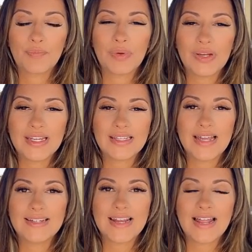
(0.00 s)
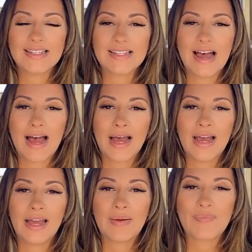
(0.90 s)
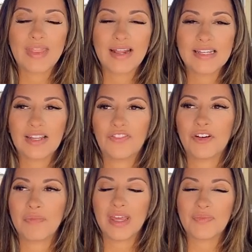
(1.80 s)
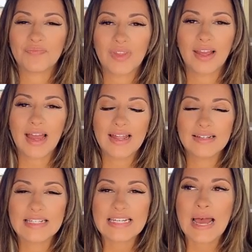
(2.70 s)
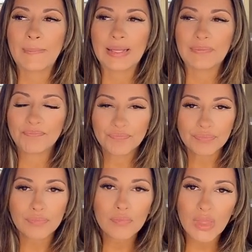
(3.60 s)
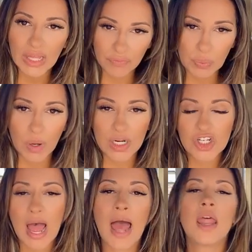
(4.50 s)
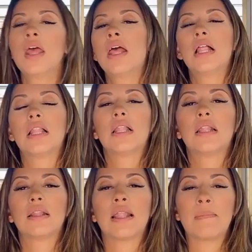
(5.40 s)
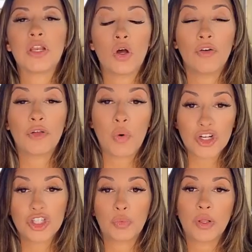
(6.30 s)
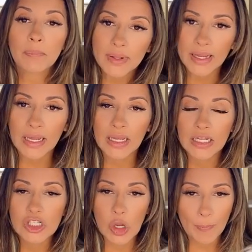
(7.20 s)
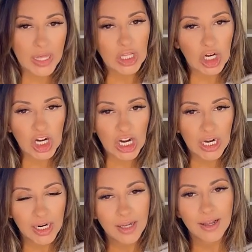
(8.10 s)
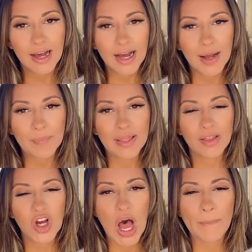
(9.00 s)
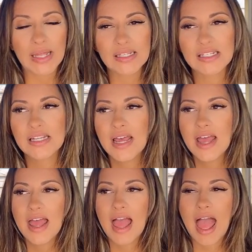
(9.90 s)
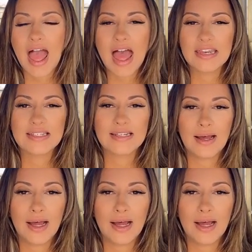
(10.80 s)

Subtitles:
beauties and gents, that is it for me. Again, DM me if you want to chat. Let me know if you watch the replay. Don't be a lurker in the comments. And